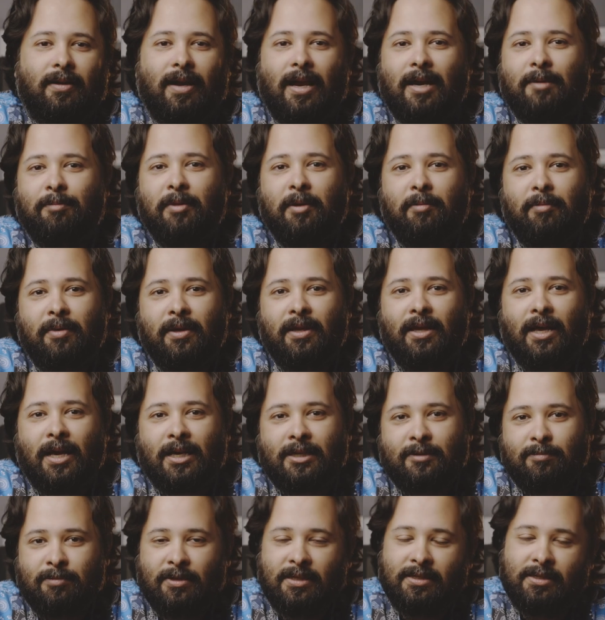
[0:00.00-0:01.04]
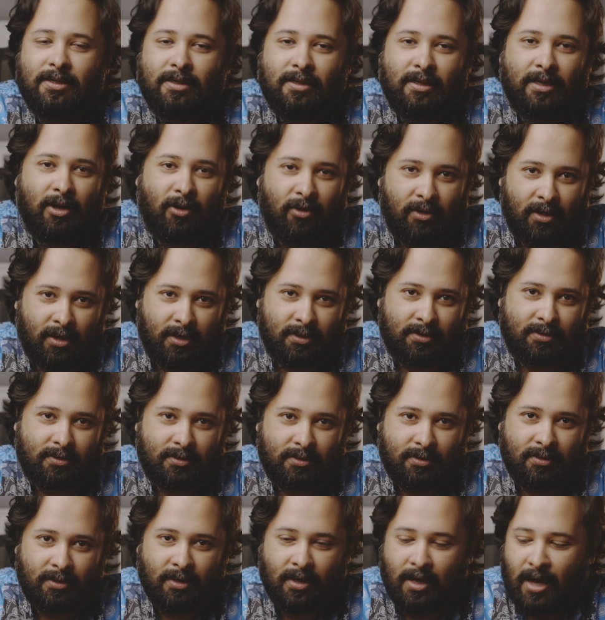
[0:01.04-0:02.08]
Let me be explicitly
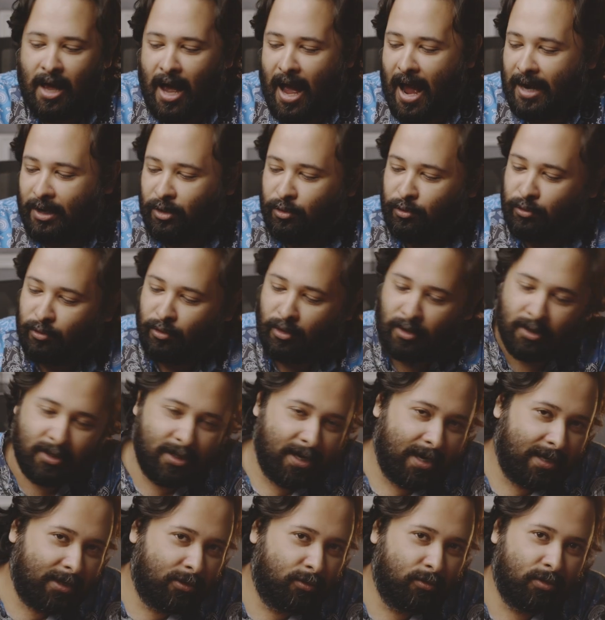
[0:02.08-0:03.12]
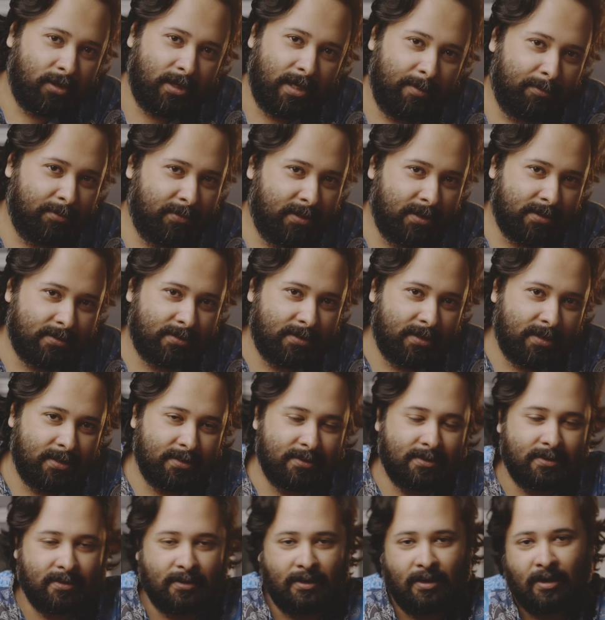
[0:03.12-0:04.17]
honest. I do not get to keep this
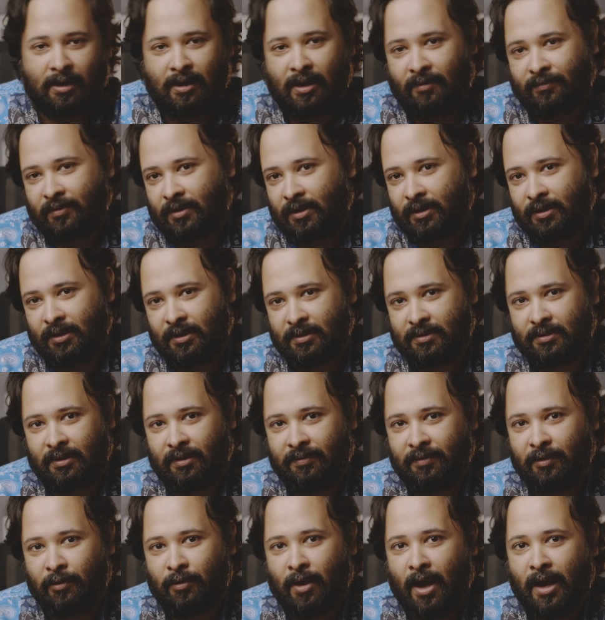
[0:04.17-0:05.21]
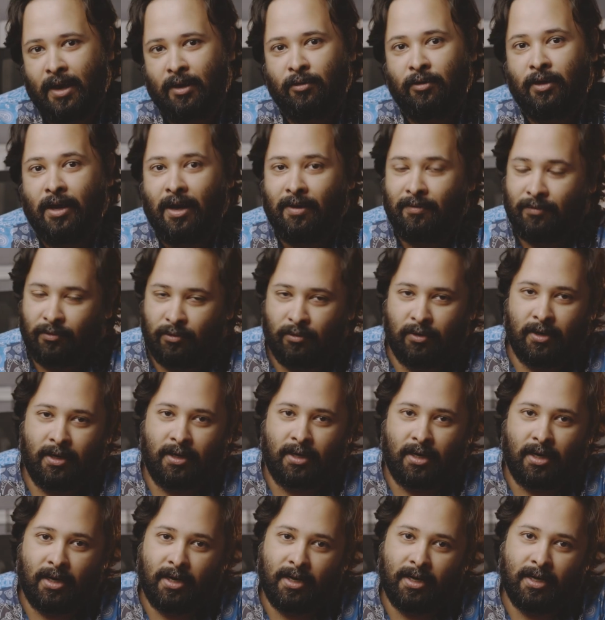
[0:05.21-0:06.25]
lens uh, after this review I would have to
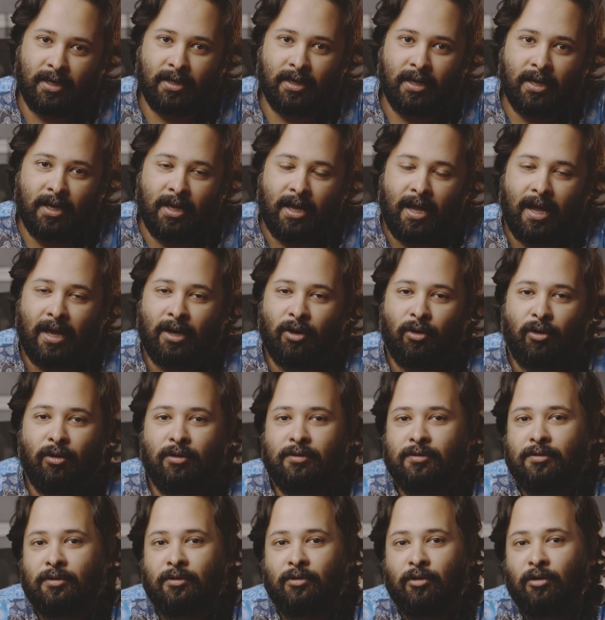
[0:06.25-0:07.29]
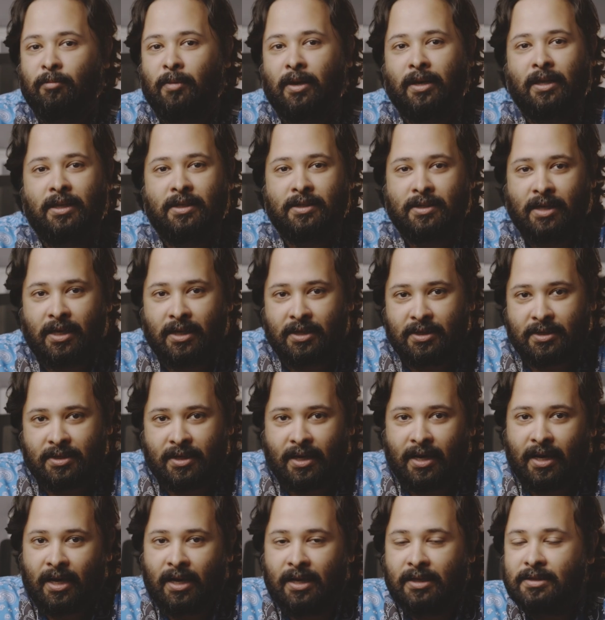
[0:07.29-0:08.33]
return it and also no money changed
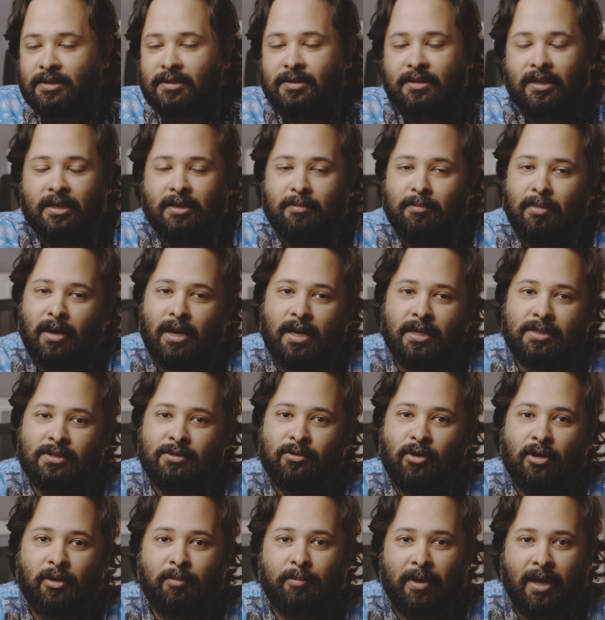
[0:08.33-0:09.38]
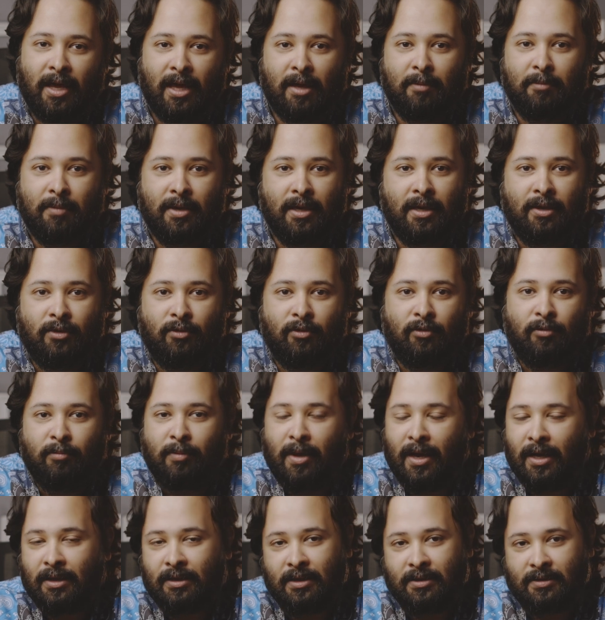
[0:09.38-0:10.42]
hands Sigma is not paying me to
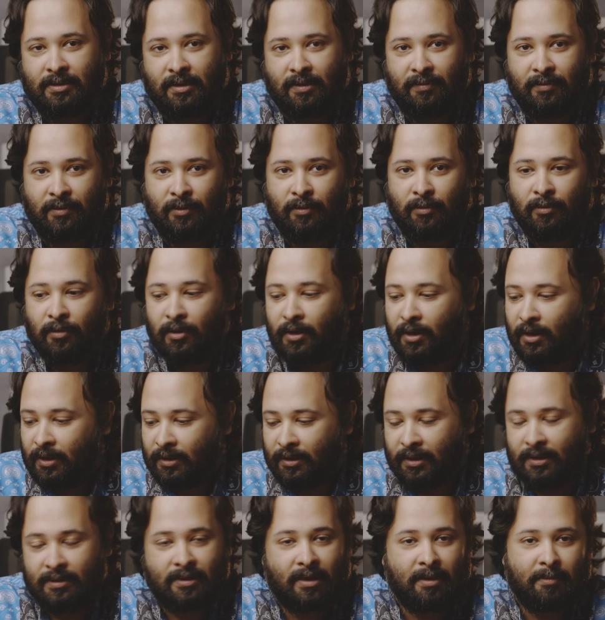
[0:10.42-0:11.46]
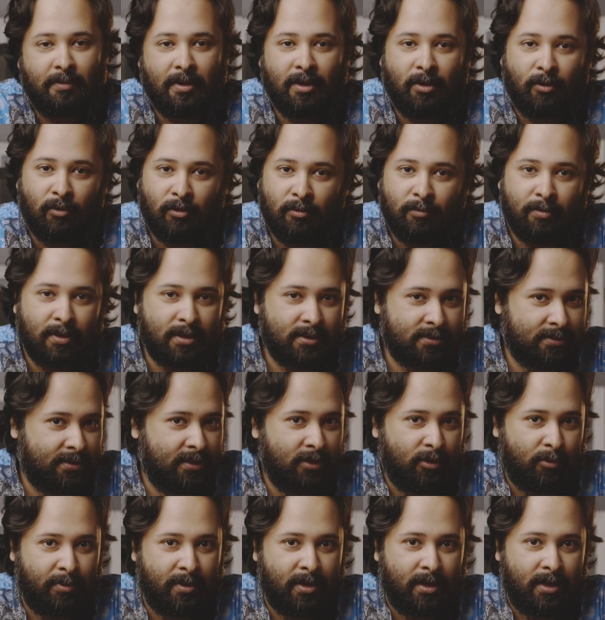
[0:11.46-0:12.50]
make this review these are my own
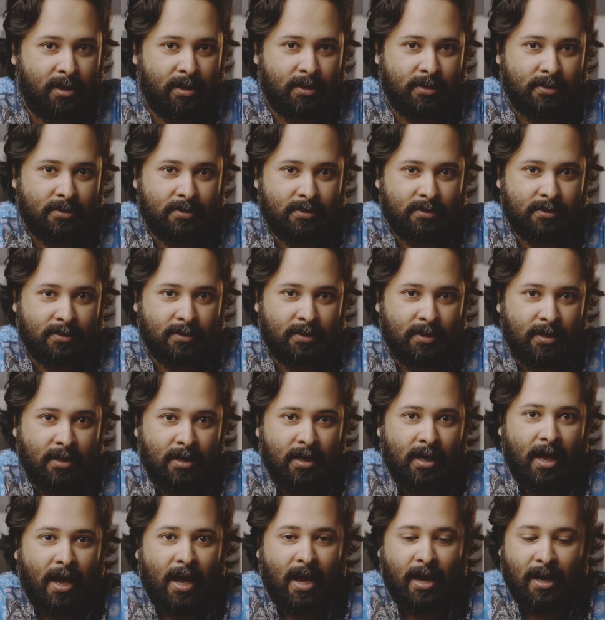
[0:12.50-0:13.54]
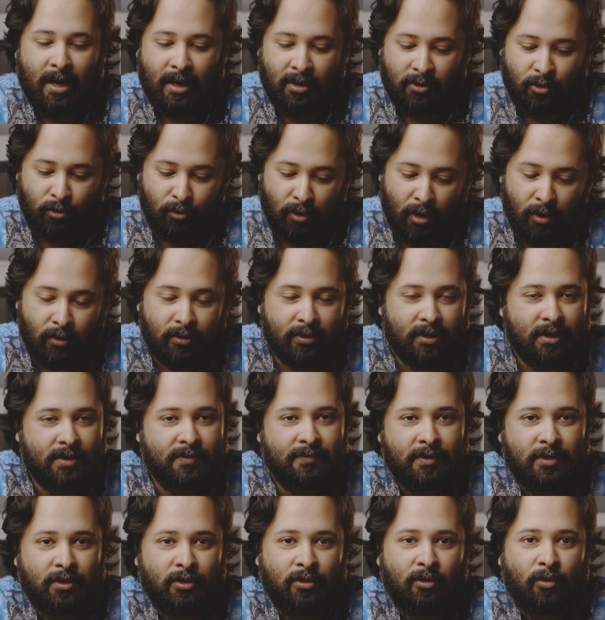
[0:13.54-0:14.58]
personal opinions and throughout this
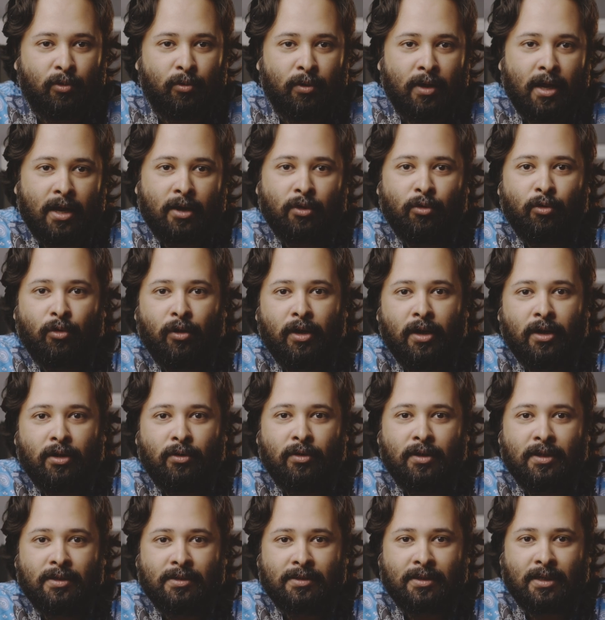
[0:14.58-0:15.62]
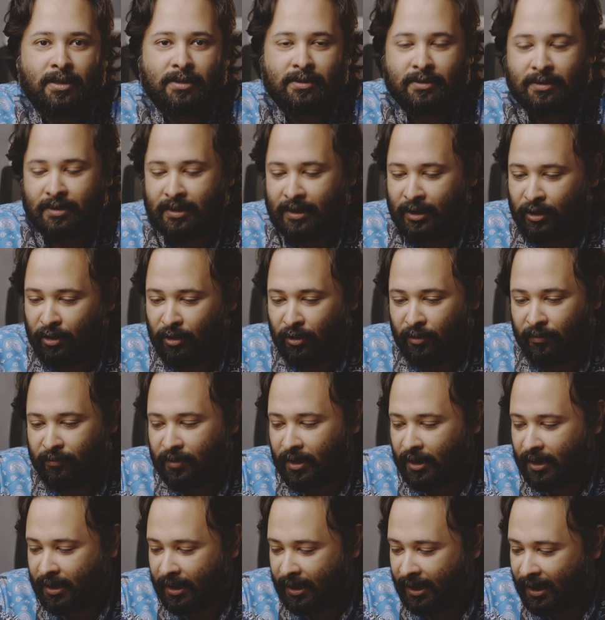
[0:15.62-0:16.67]
video we are going to discuss three of
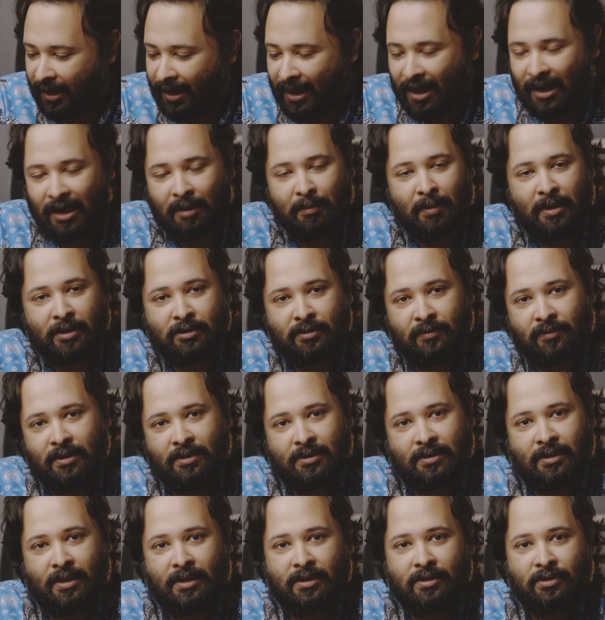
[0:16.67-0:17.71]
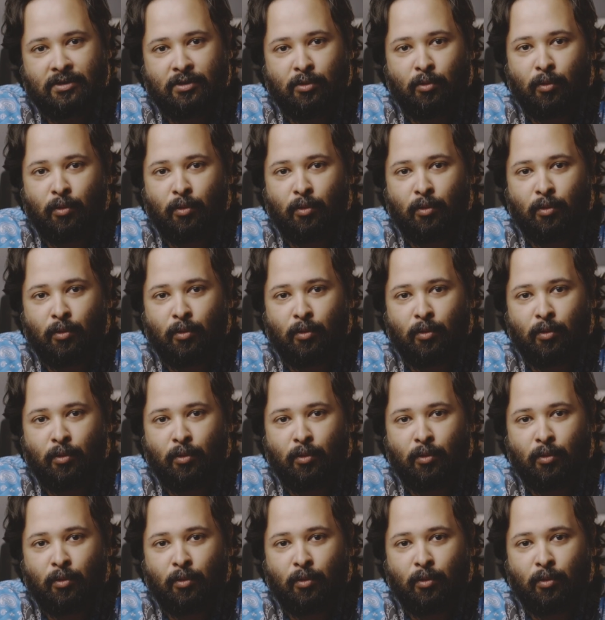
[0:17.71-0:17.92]
the key elements of this lens.